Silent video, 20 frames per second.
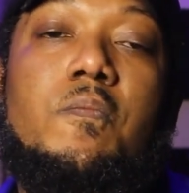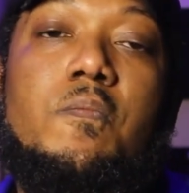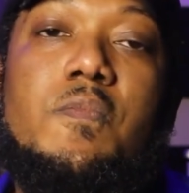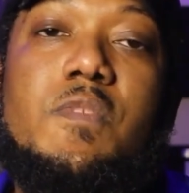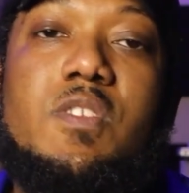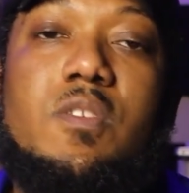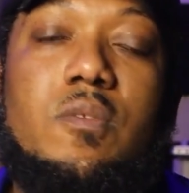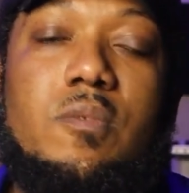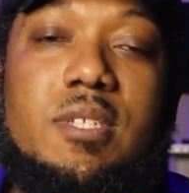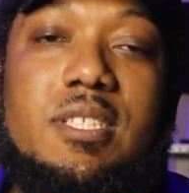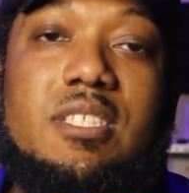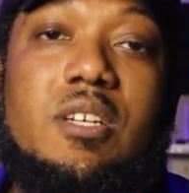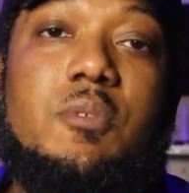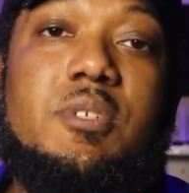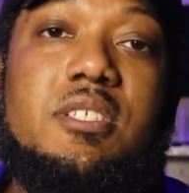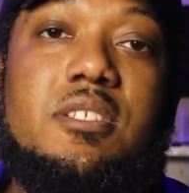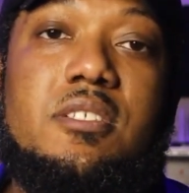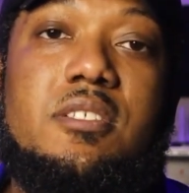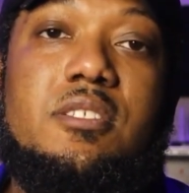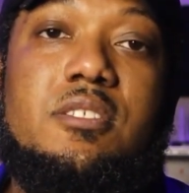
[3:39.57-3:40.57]
So it's always
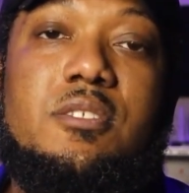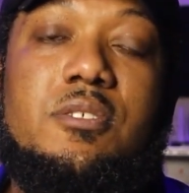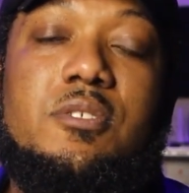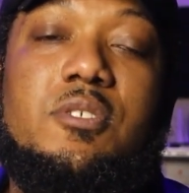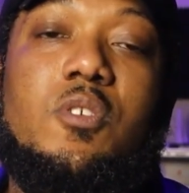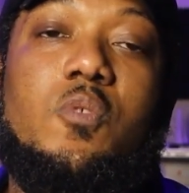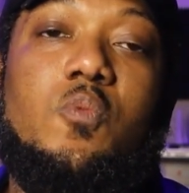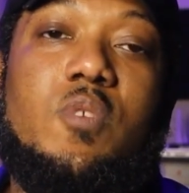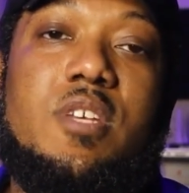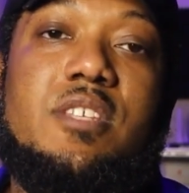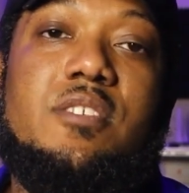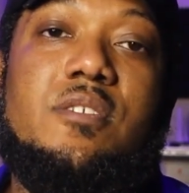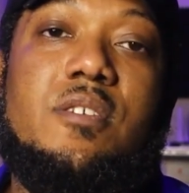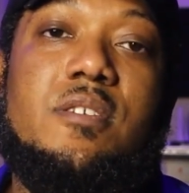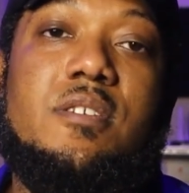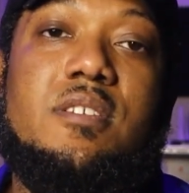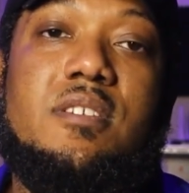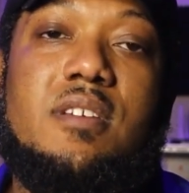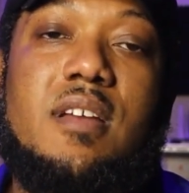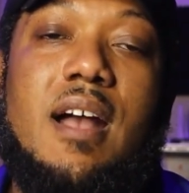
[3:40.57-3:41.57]
good to do your research.